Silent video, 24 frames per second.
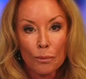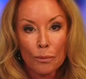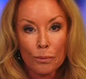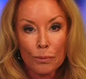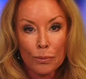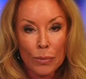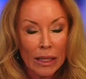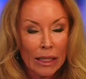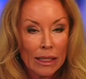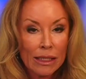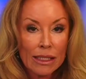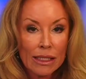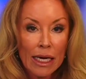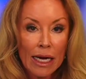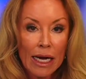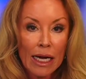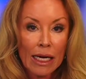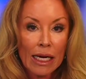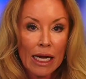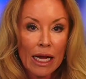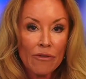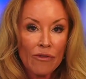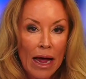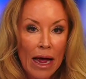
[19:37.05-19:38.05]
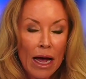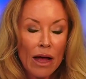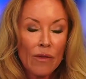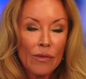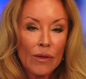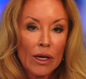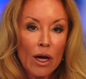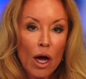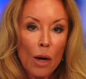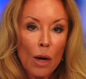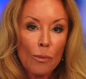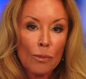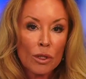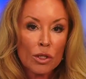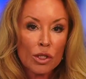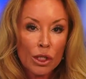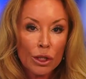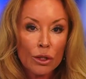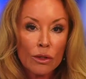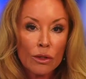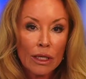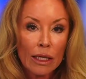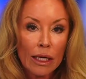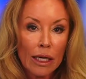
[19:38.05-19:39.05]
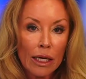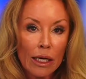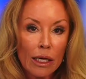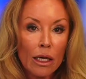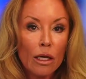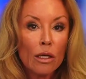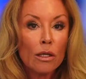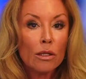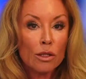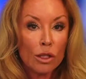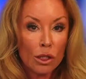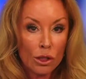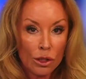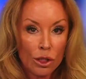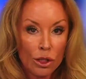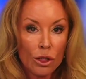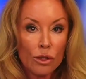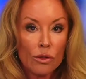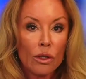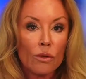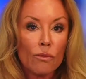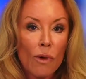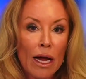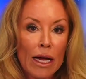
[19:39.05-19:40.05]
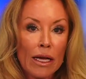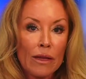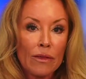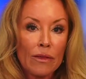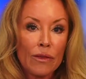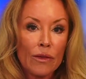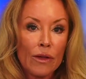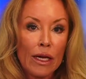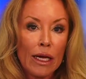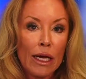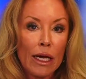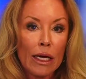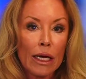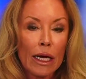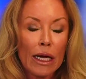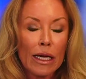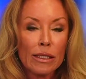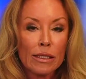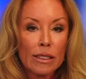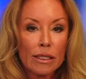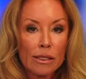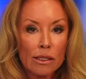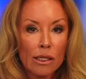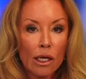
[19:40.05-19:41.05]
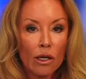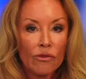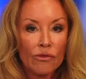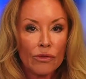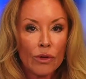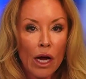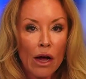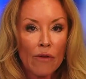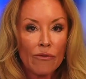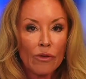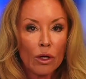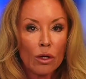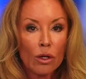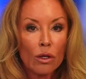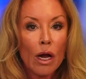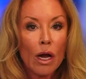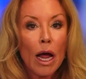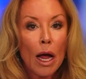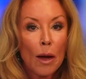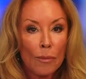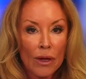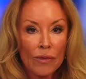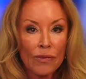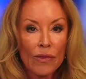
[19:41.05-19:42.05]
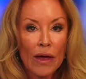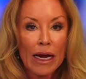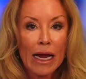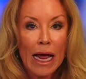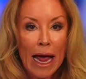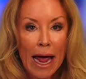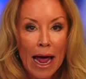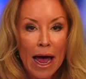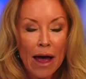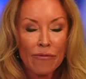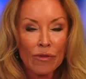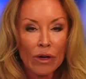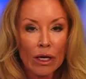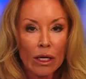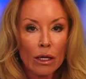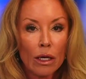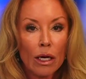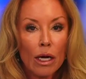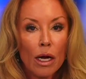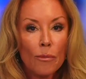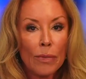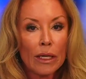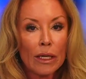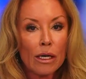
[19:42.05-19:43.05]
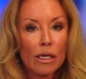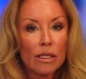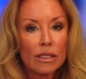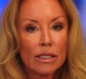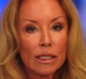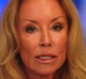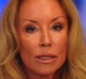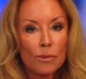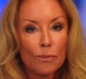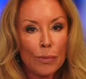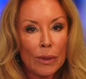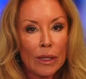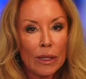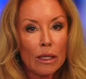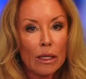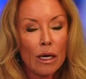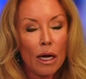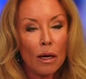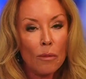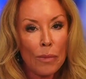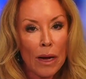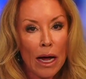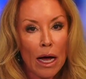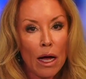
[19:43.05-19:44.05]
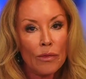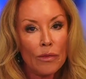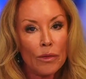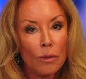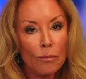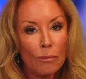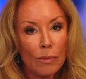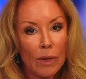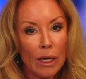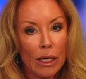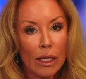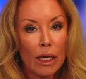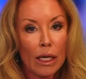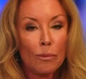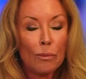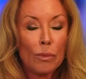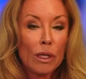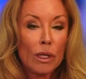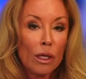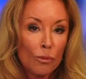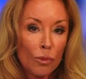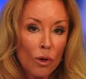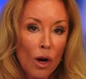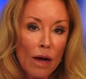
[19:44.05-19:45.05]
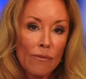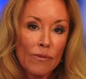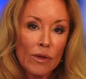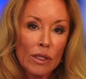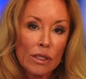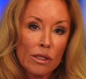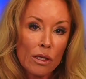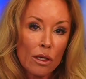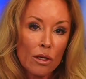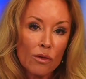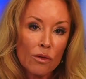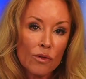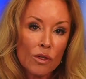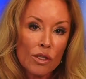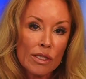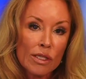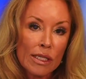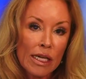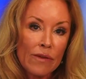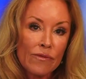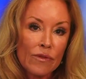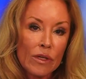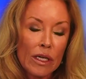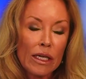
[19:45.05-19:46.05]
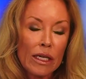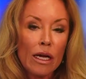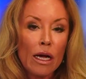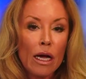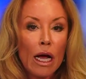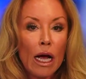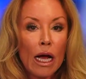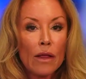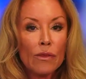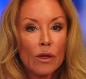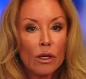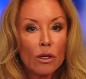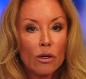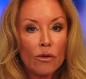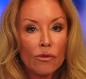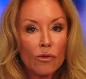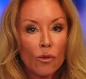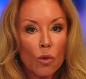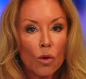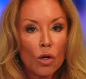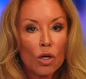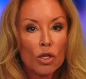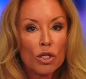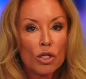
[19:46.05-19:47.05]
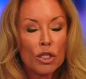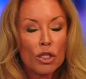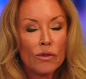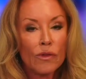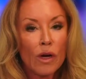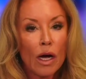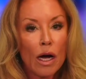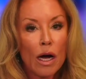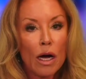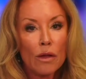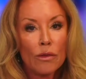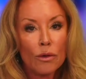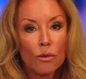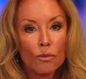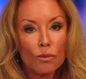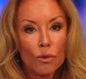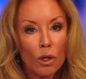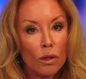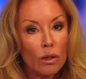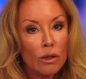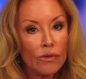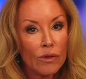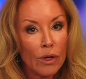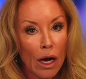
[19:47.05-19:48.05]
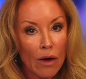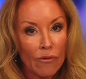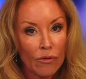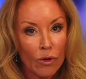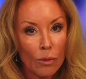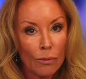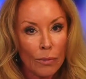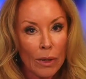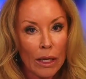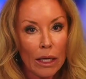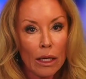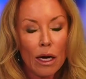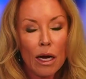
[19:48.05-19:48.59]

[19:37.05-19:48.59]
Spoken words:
big tech have had the opportunity to do the right thing and to self-govern, but they haven't, because it's been about the money, putting profits over safety. And then, of course, you've got the role of government,